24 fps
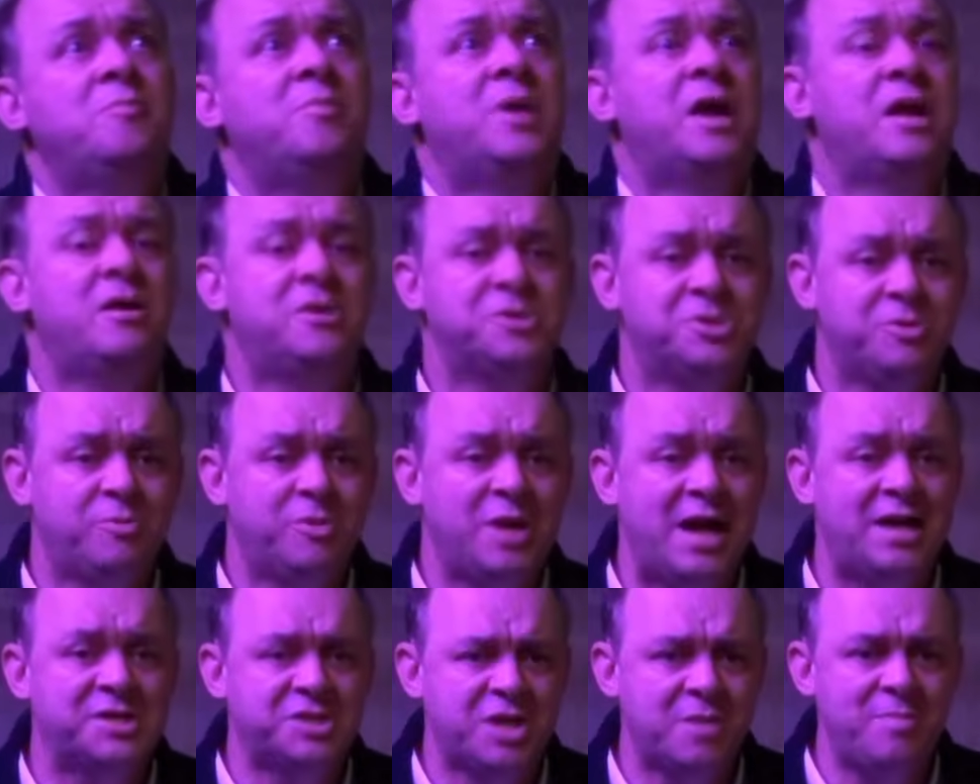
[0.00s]
But I also
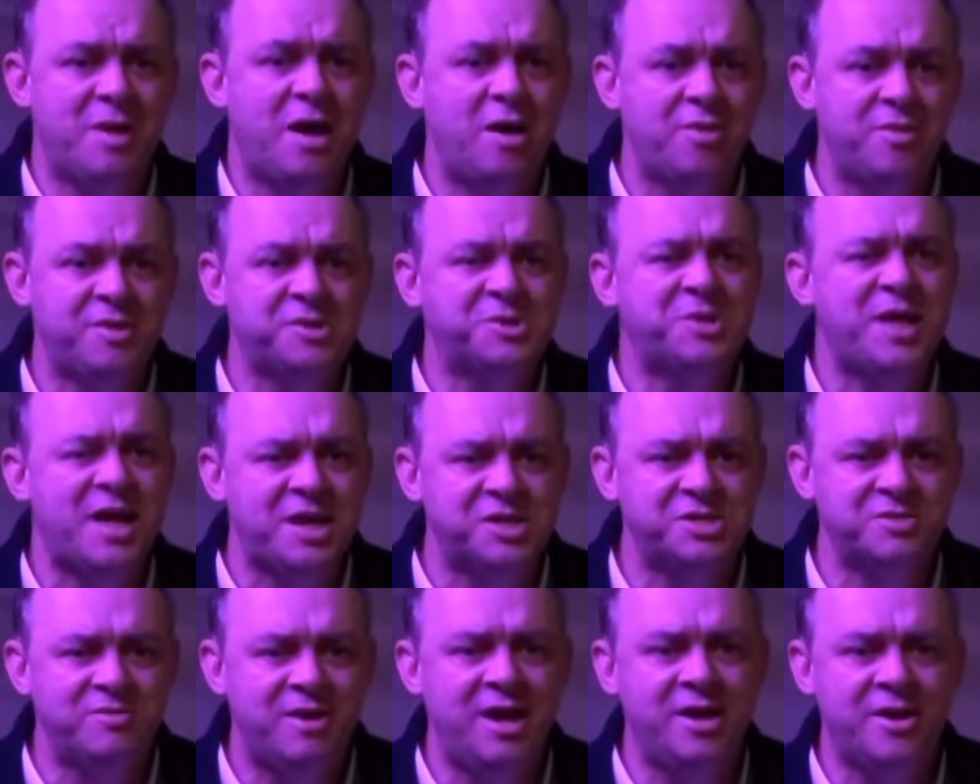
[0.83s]
would ask about the
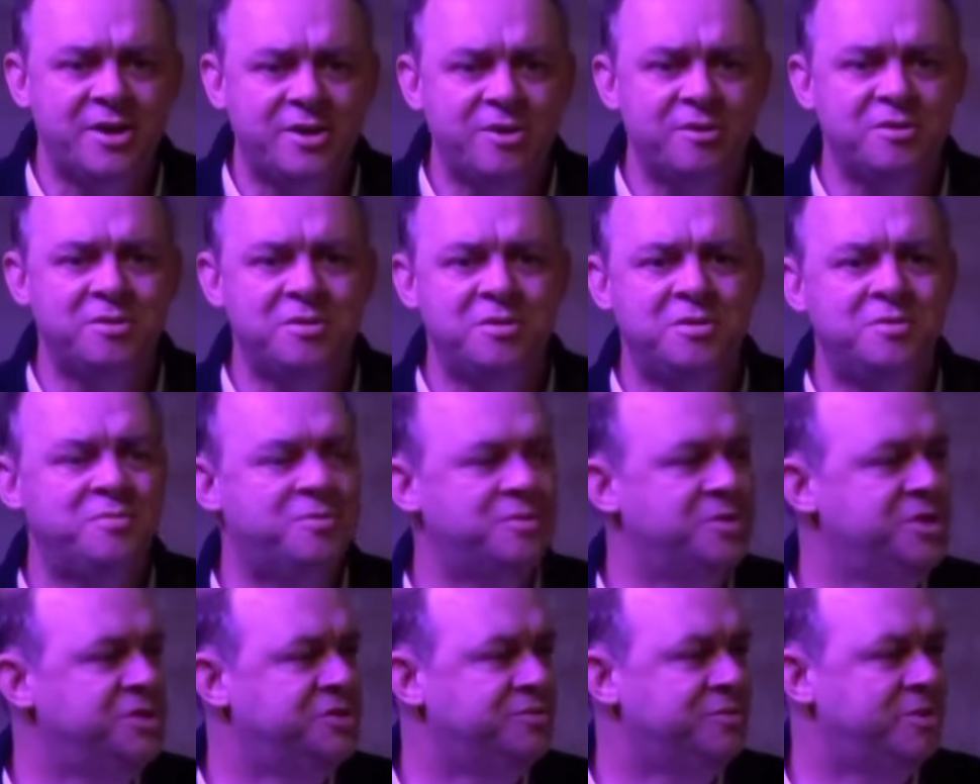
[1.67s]
status of Heidegger
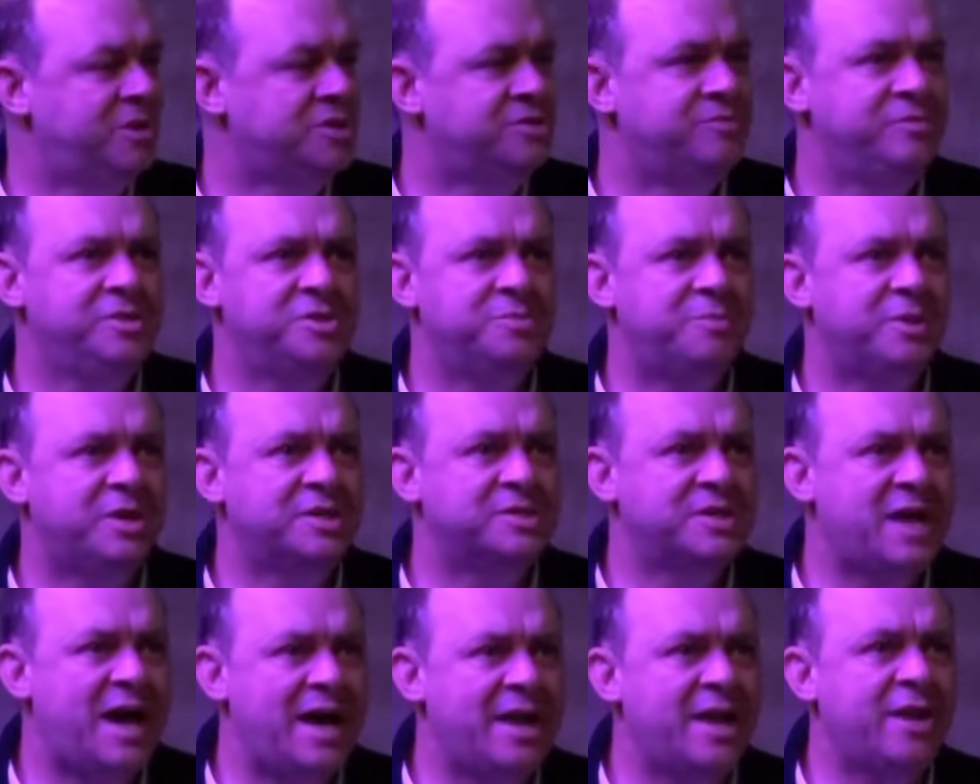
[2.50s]
for these philosophies,
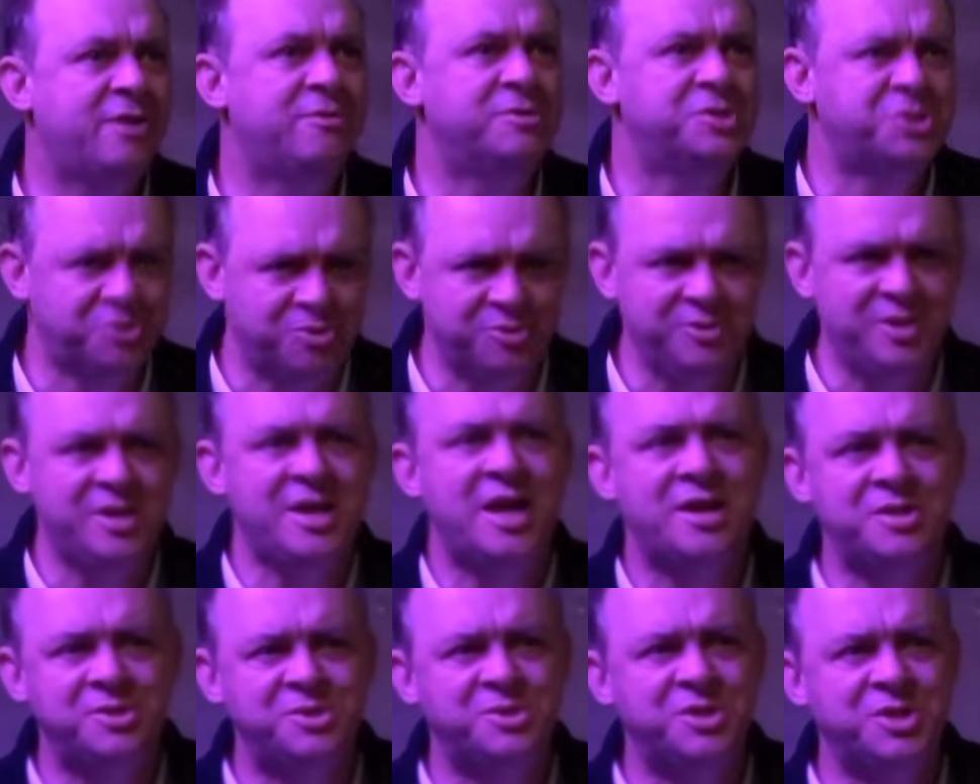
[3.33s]
because Heidegger is certainly
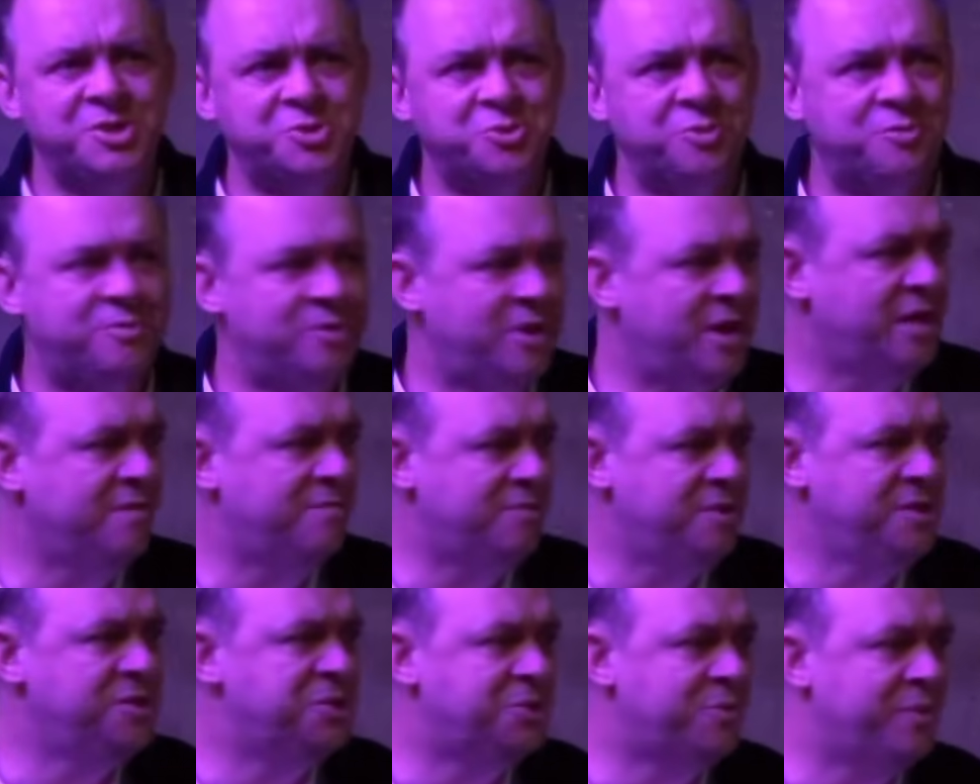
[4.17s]
not as central for any
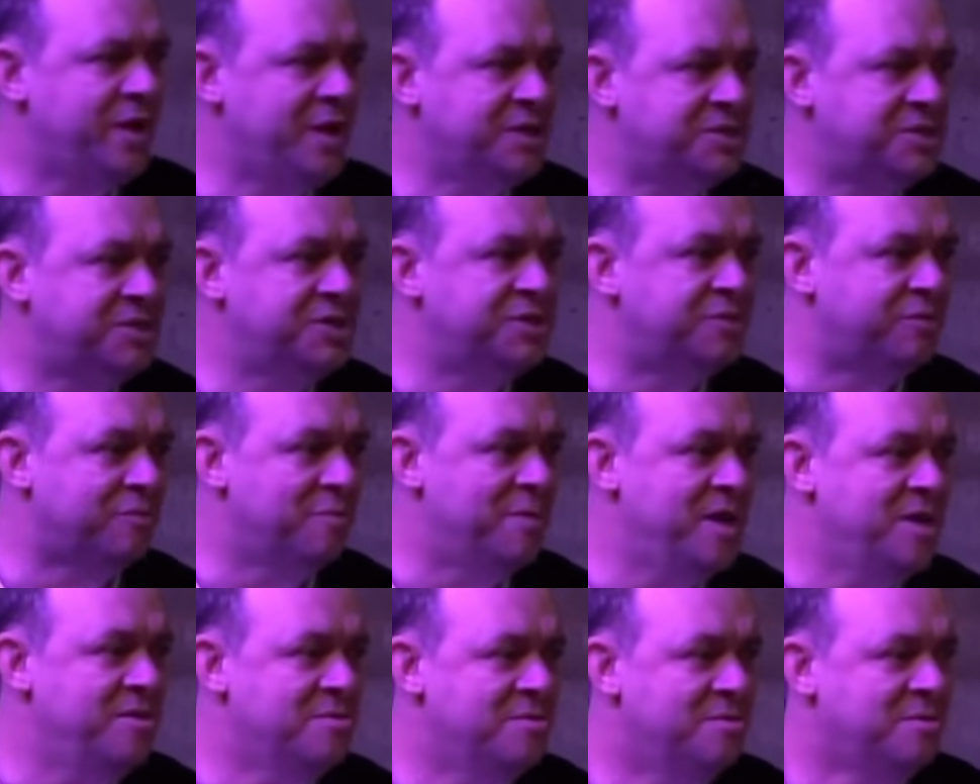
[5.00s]
of these three as it is for
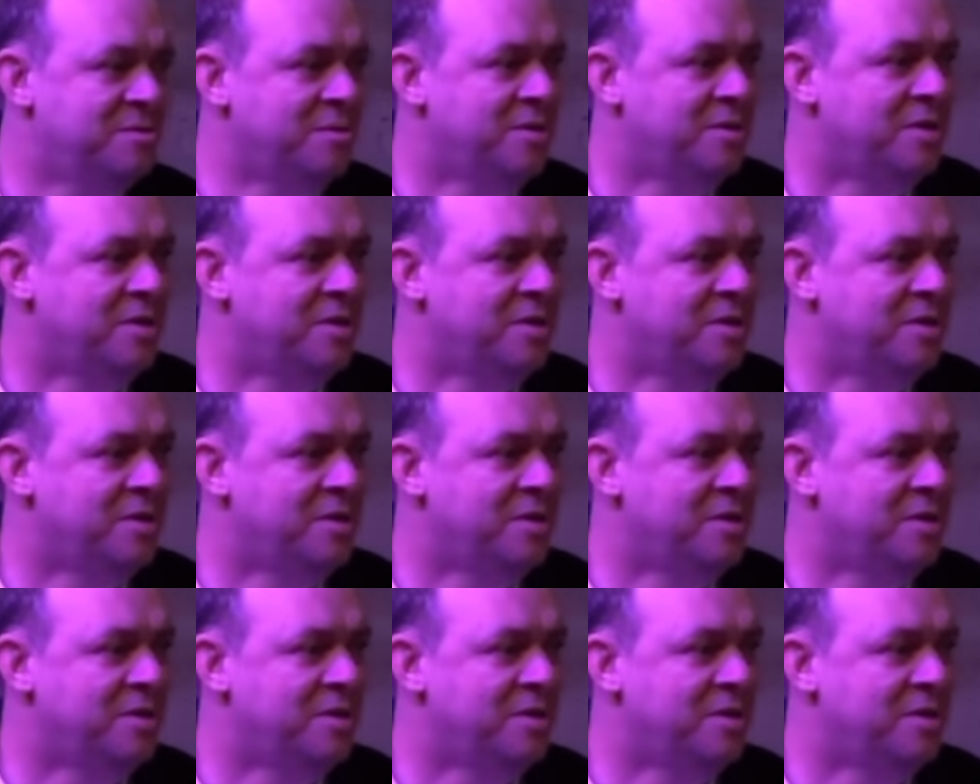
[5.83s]
me.